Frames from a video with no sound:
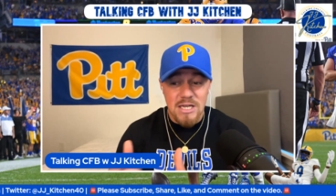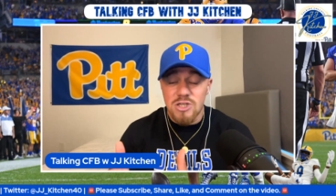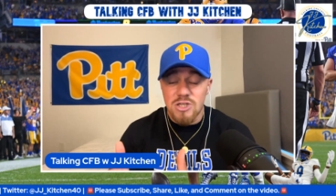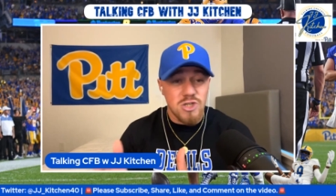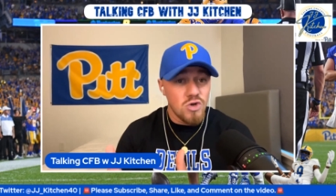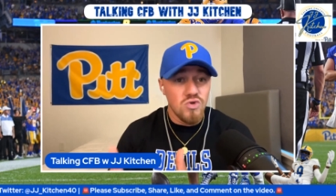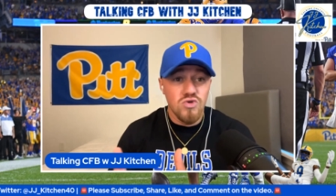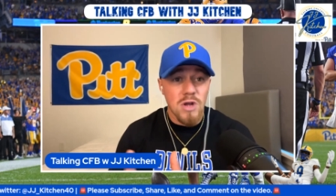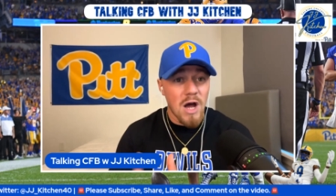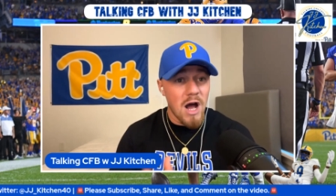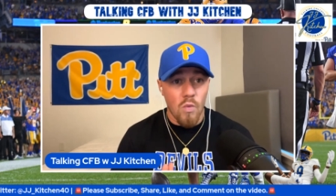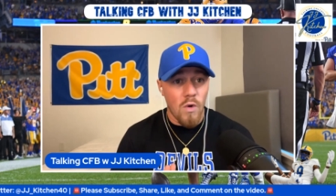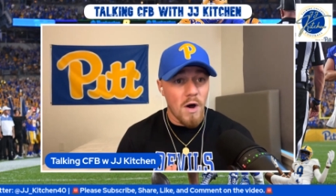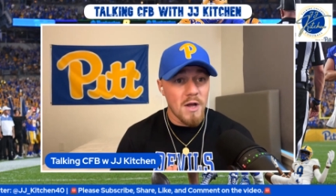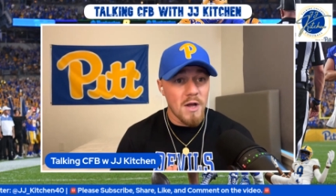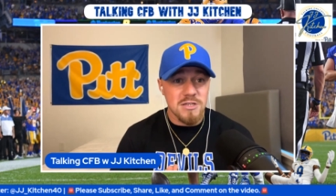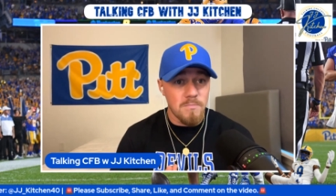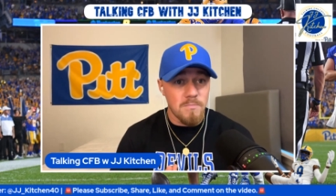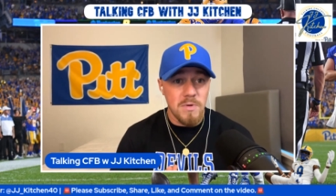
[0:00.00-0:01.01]
do not
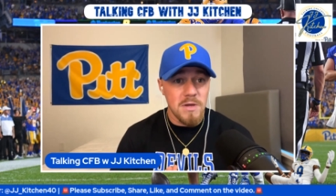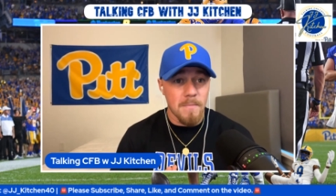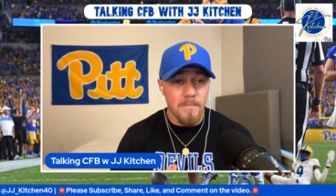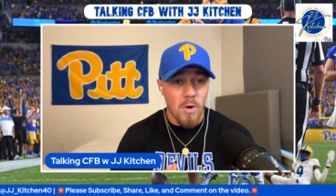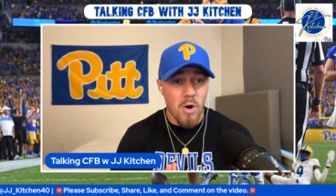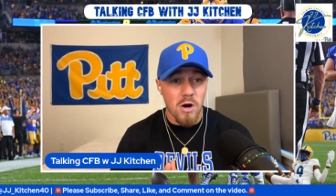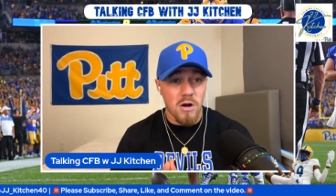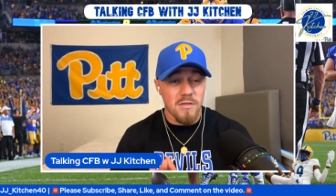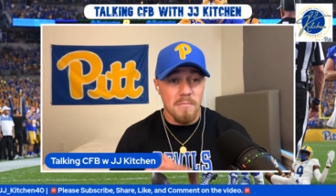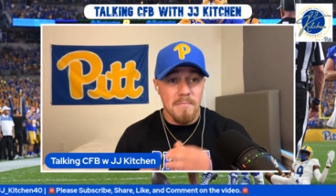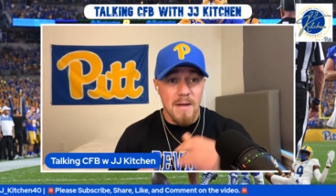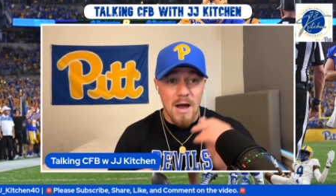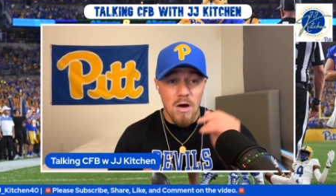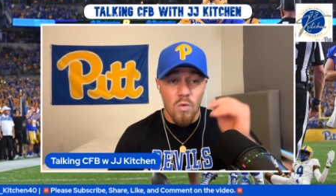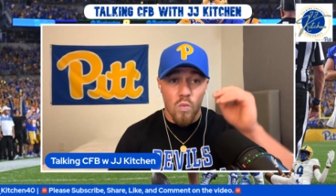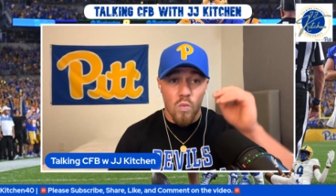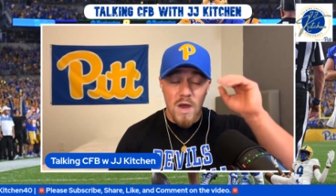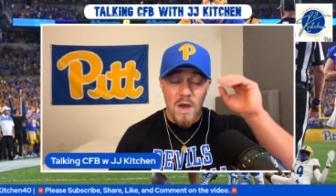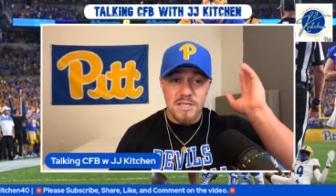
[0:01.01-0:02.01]
want to be a part of the
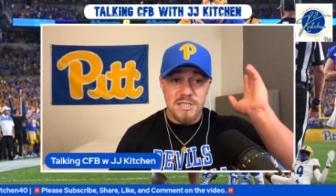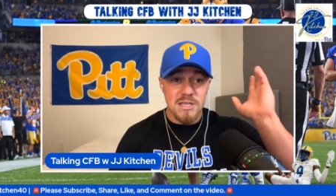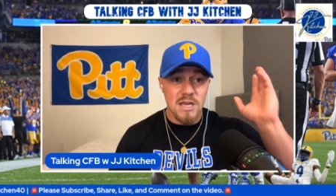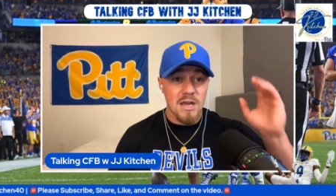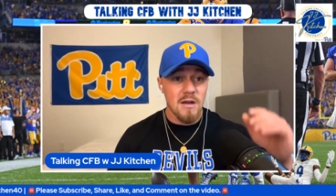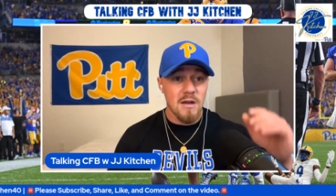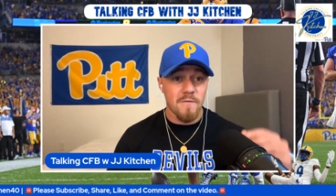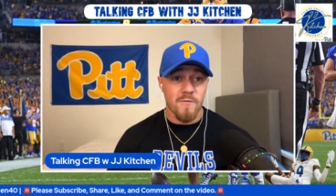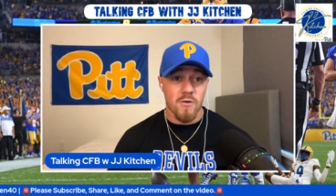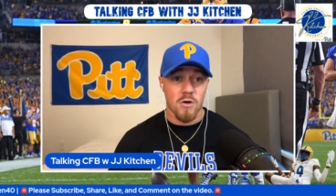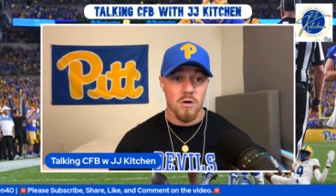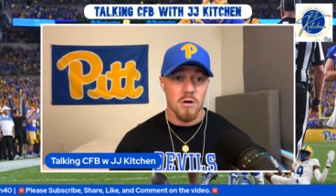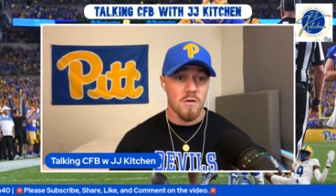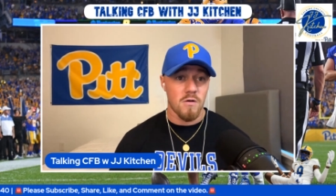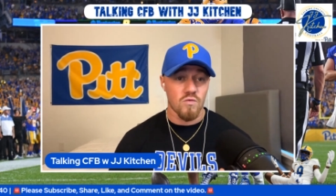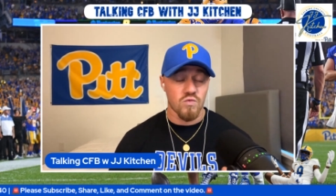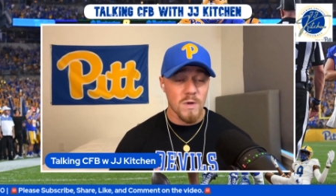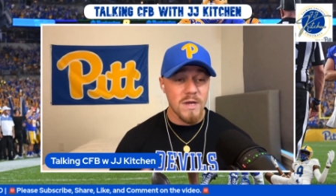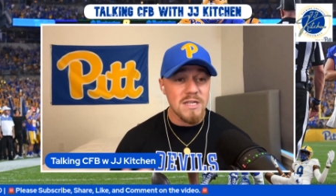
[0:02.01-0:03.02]
Mountain West for
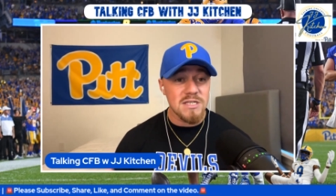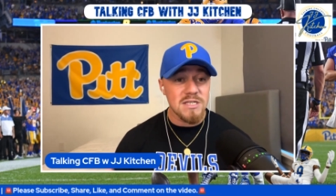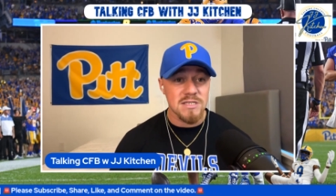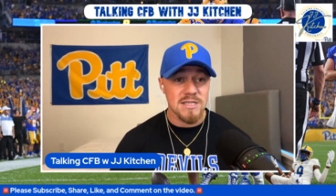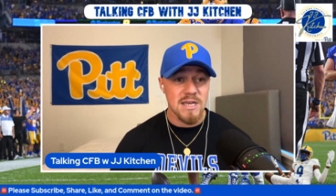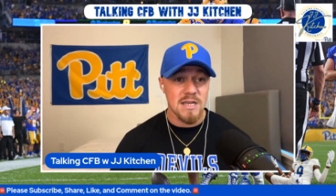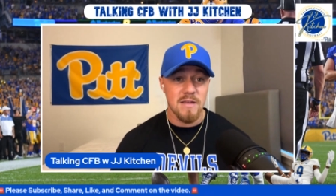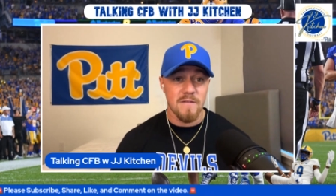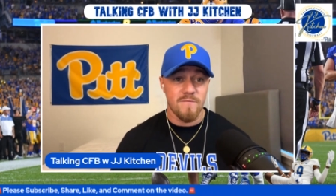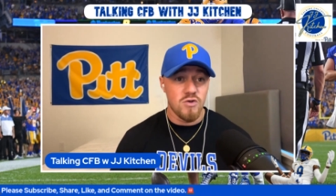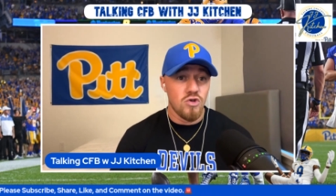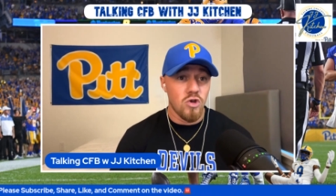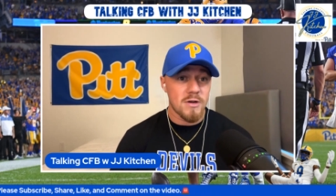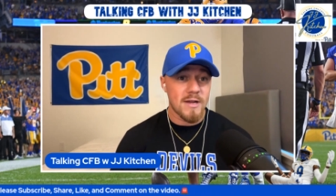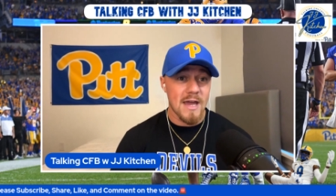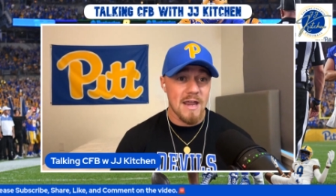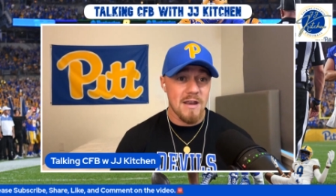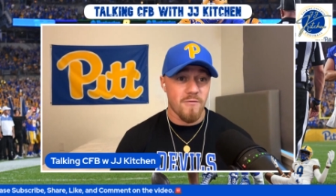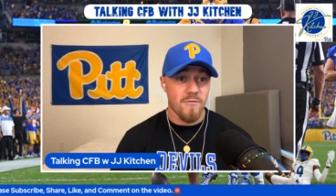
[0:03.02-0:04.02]
reasons that, if you look at it